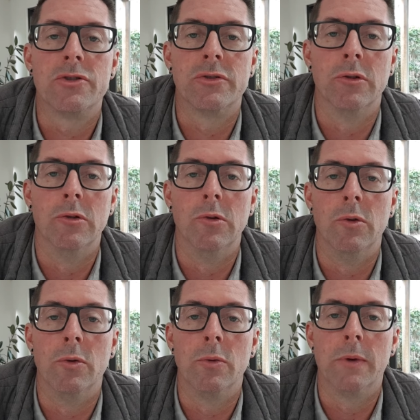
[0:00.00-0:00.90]

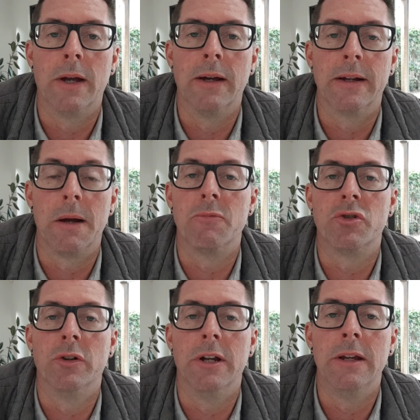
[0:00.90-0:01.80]
to
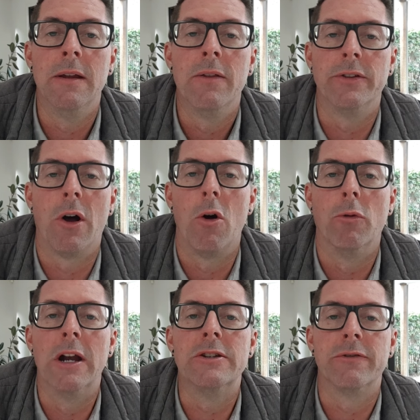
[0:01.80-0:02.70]
Gumtree. There's a whole
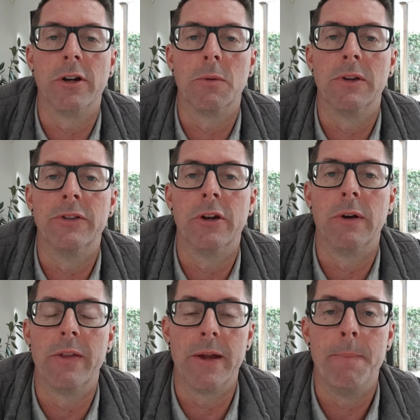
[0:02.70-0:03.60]
range of free ones that are
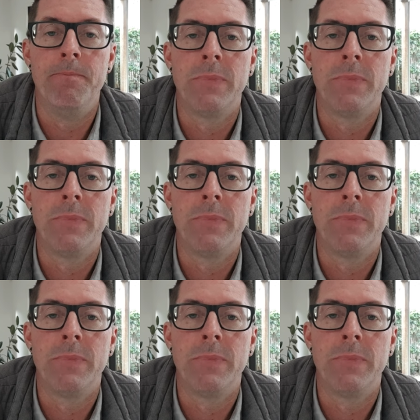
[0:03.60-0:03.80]
out there.